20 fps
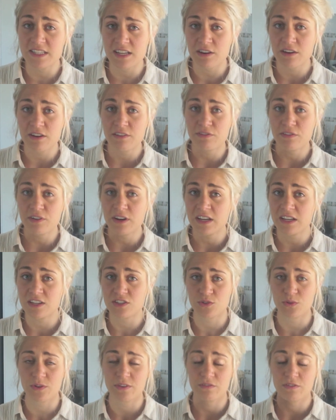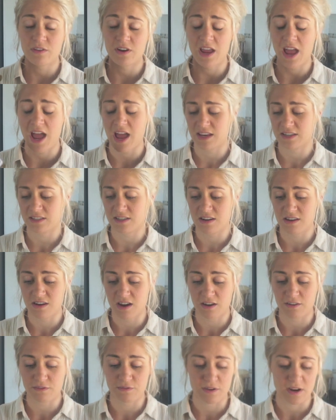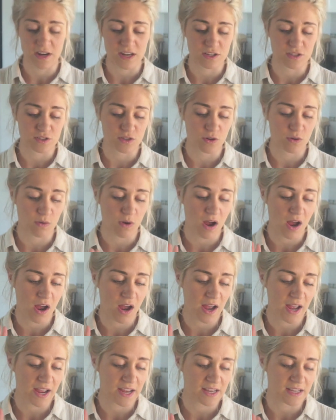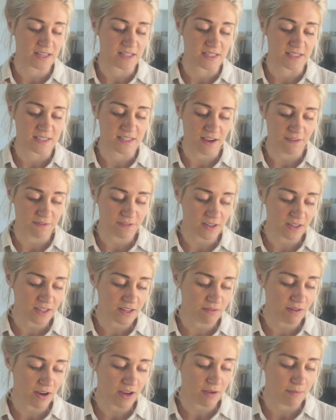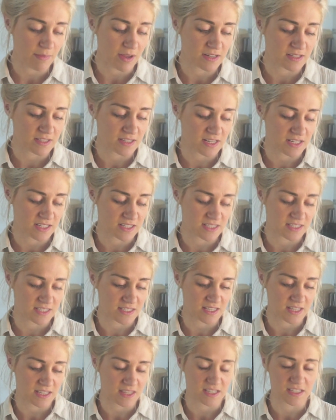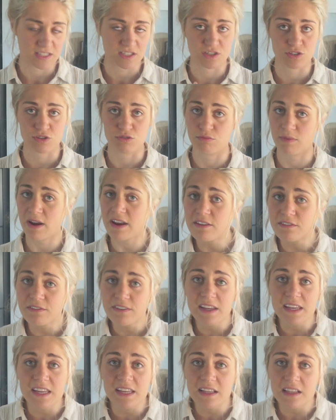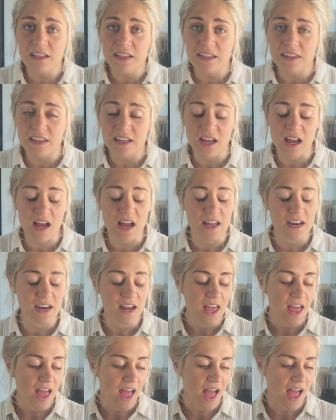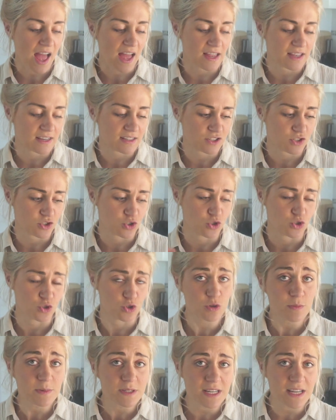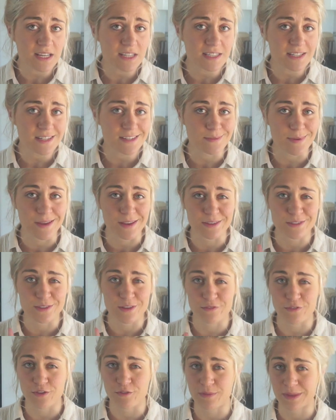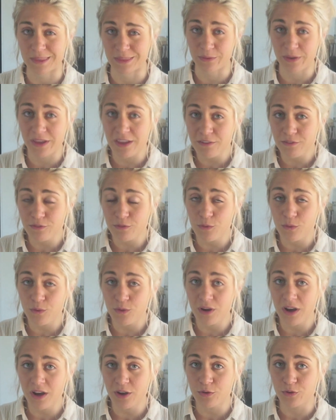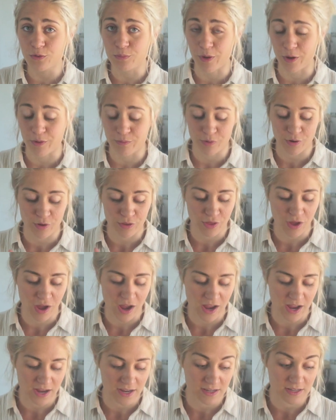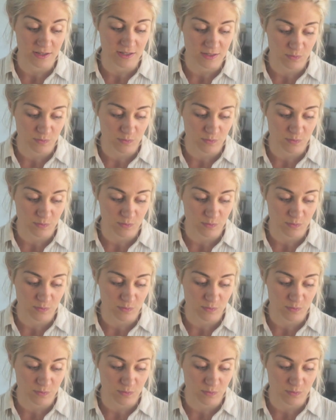dairy-free, soy-free, and nut-free. So I definitely recommend this. This is great for healing the gut and super tasty as well. So if you've been looking for a good bone broth, I